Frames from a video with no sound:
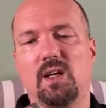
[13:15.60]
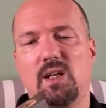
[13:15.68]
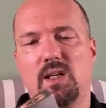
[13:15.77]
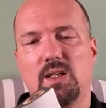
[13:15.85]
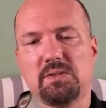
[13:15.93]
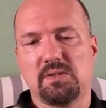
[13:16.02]

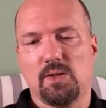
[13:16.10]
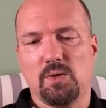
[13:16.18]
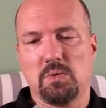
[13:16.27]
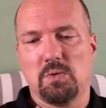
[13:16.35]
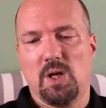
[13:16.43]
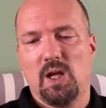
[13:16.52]
Uh,
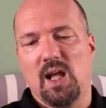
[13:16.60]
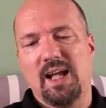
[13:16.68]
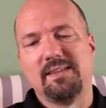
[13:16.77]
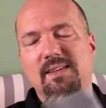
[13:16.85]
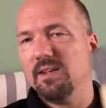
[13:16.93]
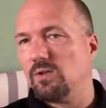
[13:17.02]
so
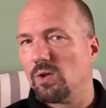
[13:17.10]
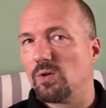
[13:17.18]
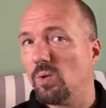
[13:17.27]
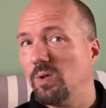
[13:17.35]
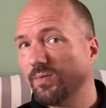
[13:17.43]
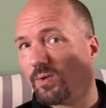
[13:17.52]
I think not
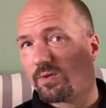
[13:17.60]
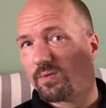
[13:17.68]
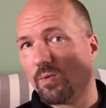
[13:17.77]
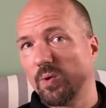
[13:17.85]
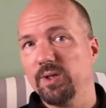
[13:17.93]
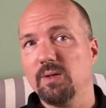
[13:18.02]
only for
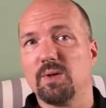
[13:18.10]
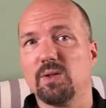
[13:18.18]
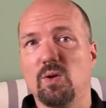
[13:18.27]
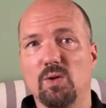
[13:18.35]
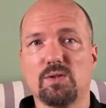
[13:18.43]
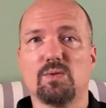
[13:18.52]
throwing,
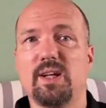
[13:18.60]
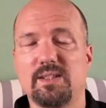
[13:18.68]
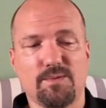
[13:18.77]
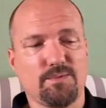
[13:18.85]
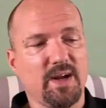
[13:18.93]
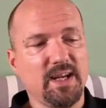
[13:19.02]
but also as
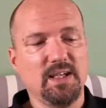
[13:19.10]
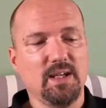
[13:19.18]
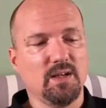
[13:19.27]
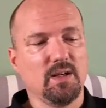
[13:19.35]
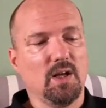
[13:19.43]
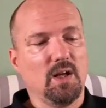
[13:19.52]
a
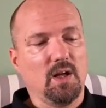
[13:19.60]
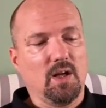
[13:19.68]
fighting